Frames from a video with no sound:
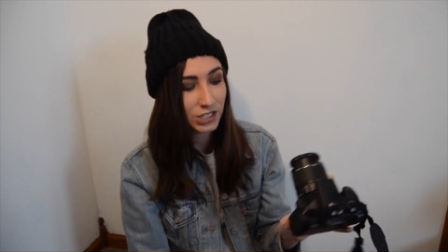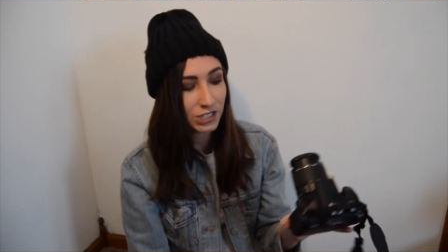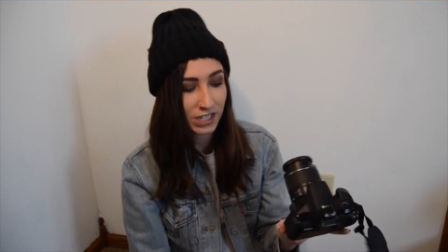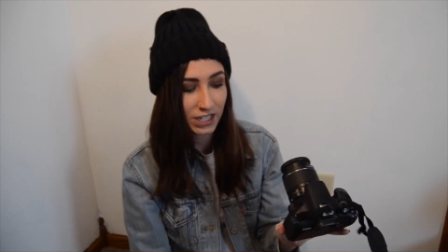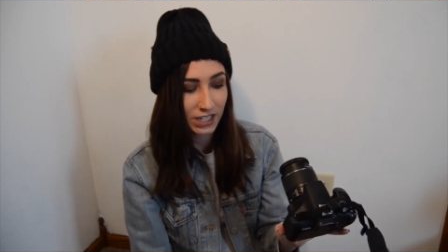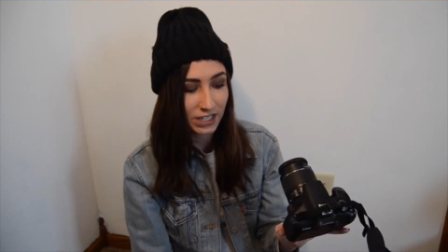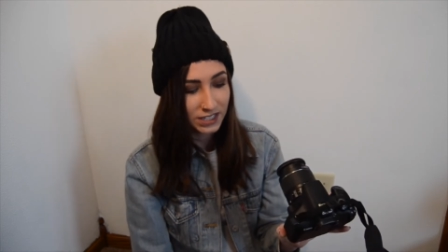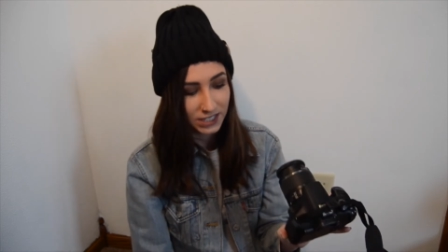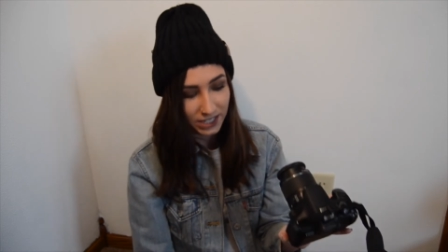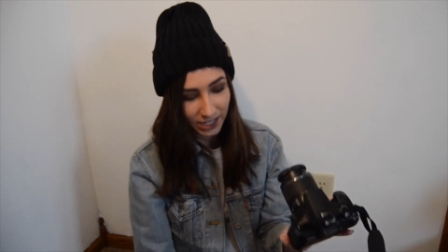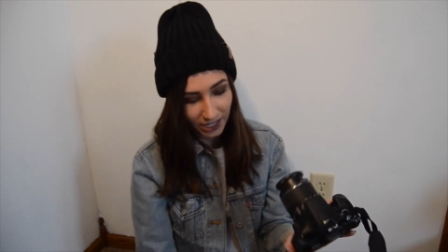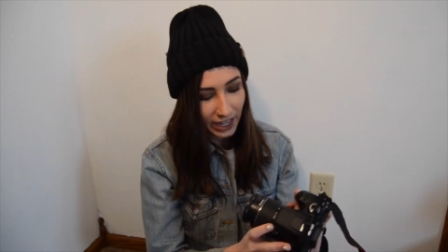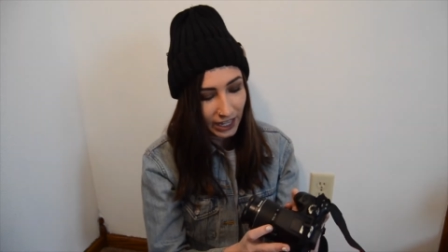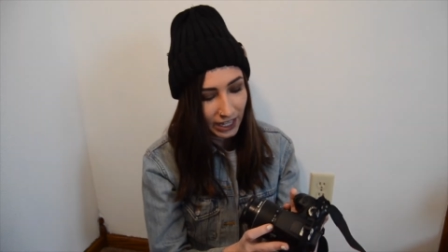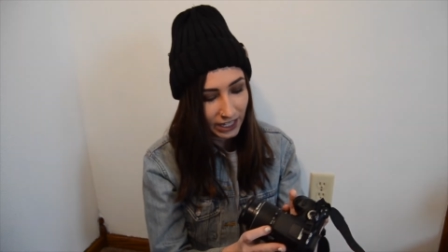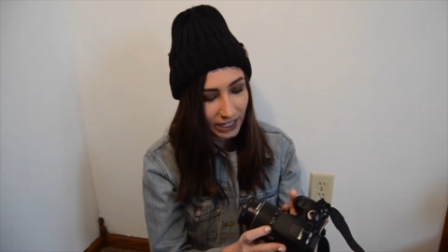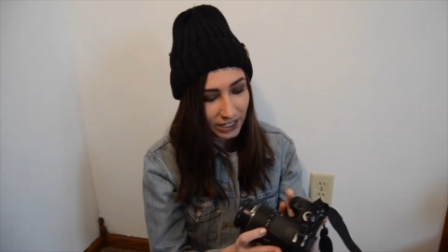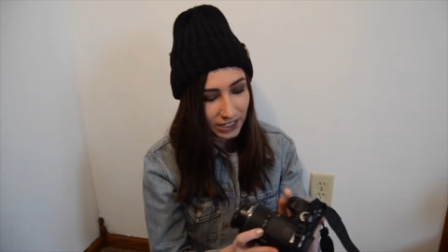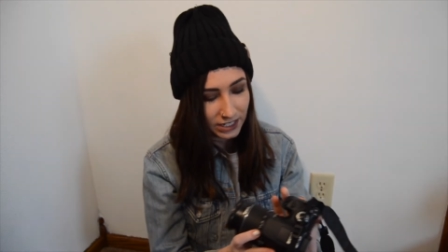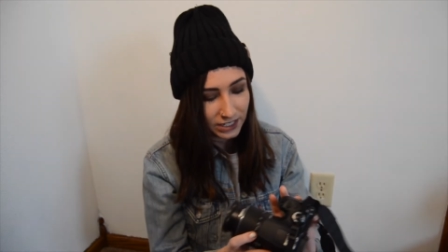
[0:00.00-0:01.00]
T6
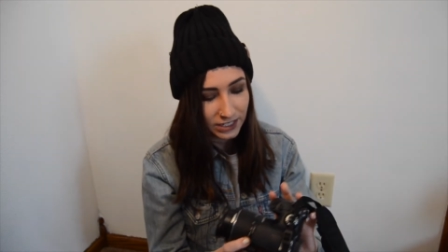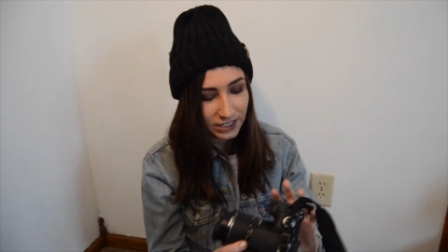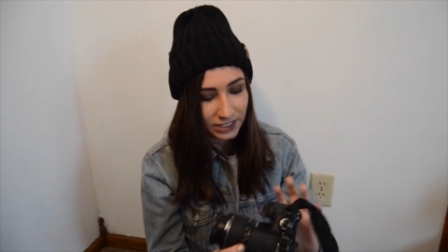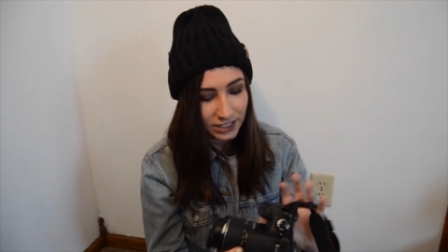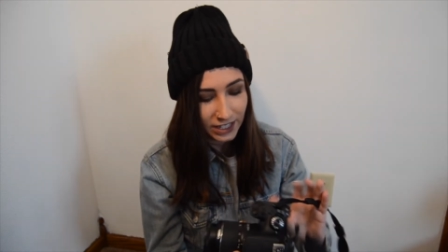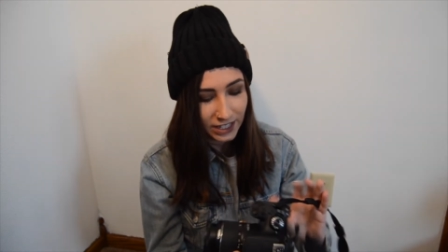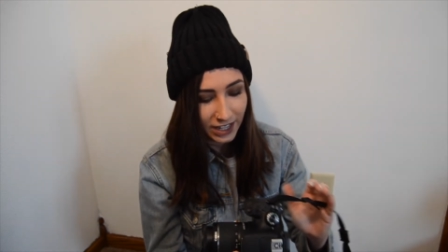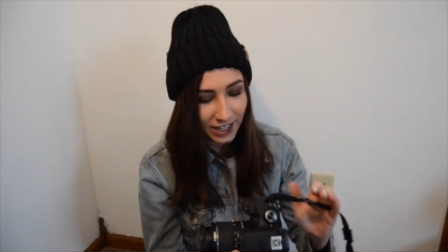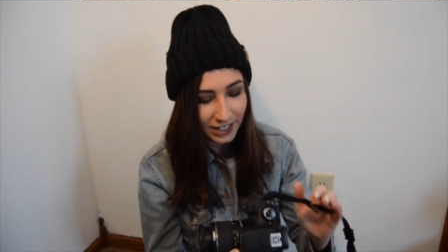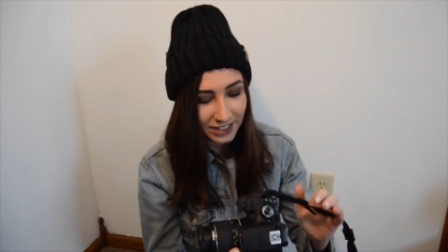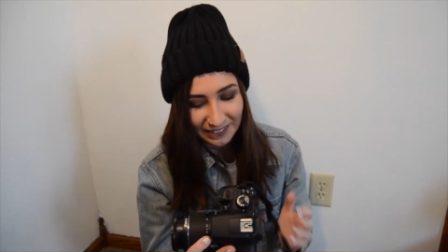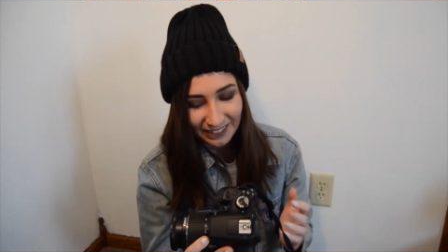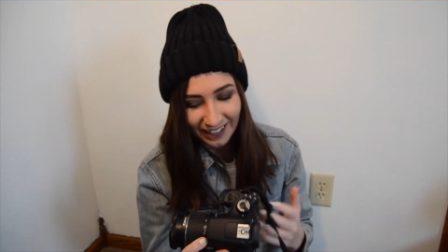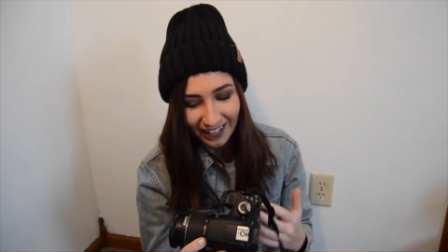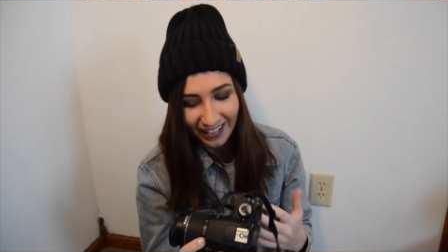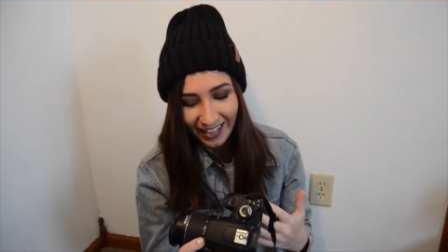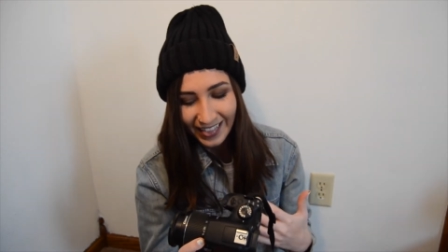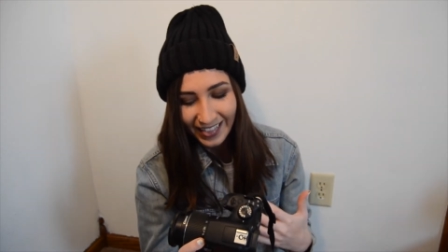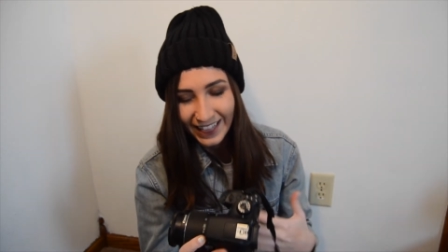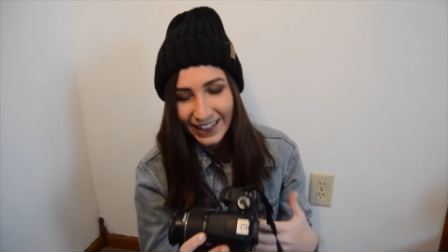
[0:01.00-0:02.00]
and it's
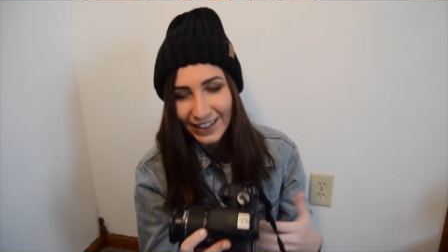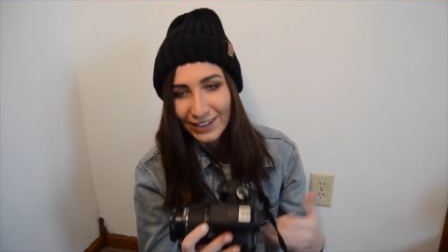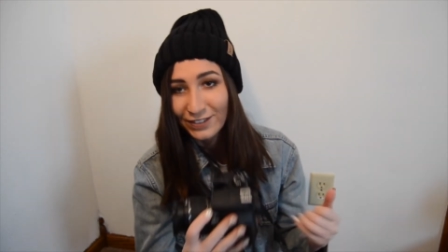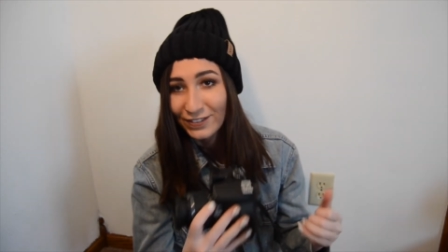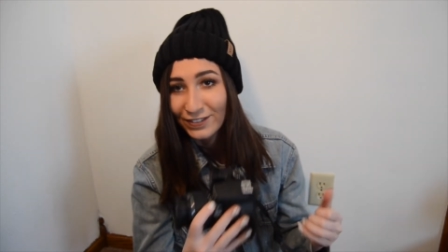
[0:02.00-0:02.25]
oh,